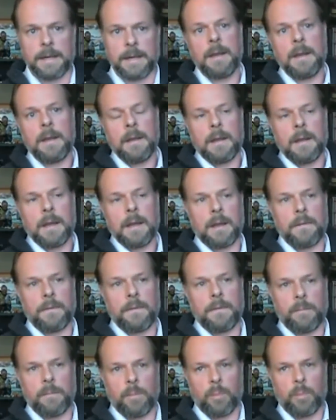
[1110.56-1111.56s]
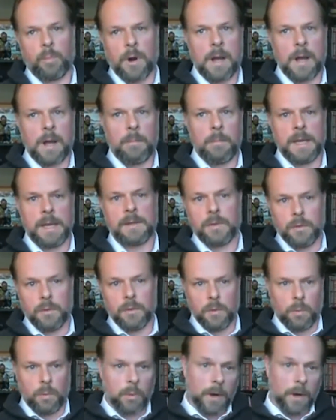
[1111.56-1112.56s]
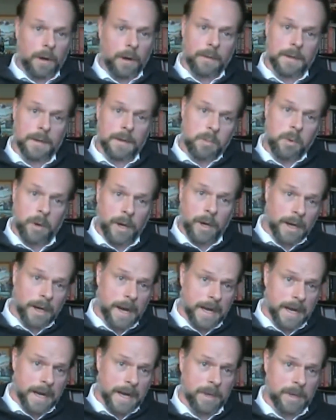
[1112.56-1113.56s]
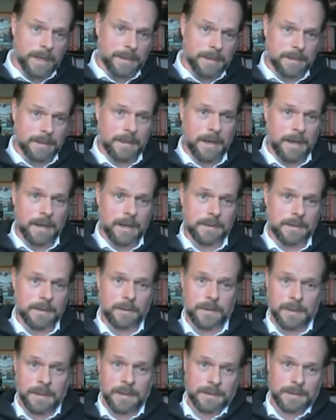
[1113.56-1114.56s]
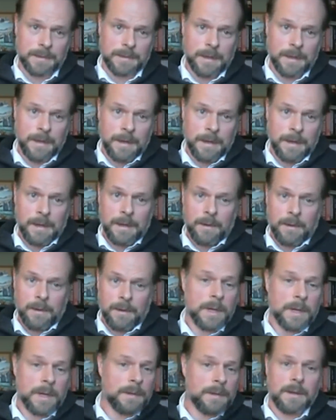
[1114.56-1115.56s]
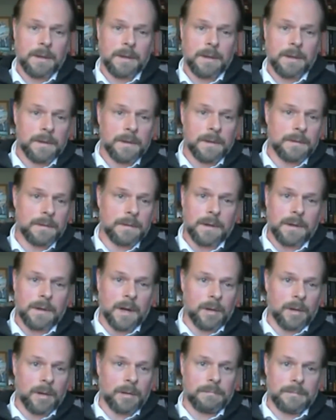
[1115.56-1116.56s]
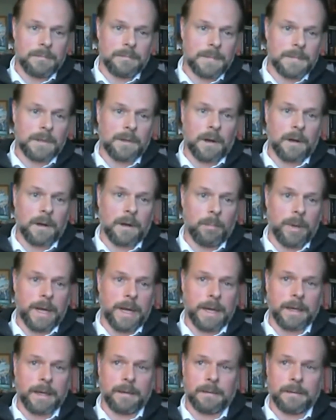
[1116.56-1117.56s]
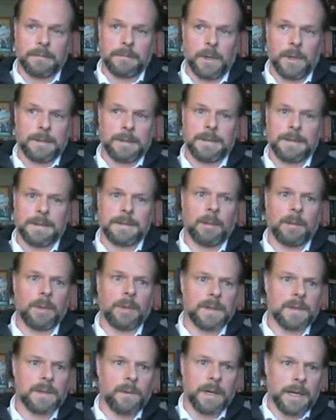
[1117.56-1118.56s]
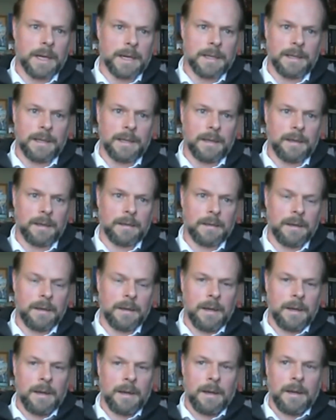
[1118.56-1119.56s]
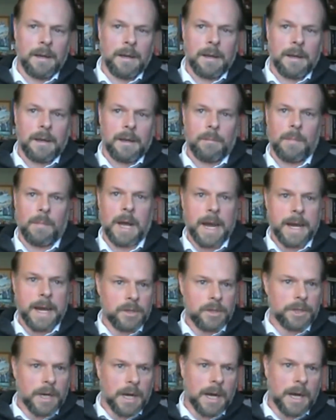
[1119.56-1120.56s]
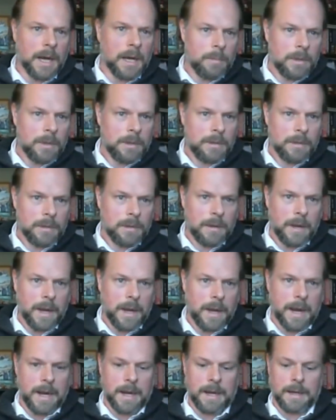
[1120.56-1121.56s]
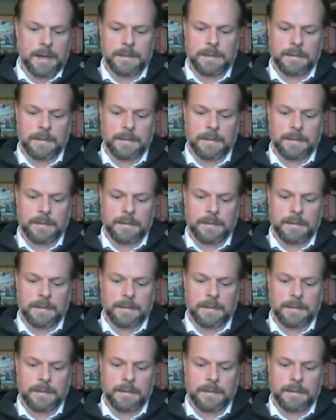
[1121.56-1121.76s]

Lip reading: have brought me to where this point I am at today. So since when COVID started back in December 2019, my job as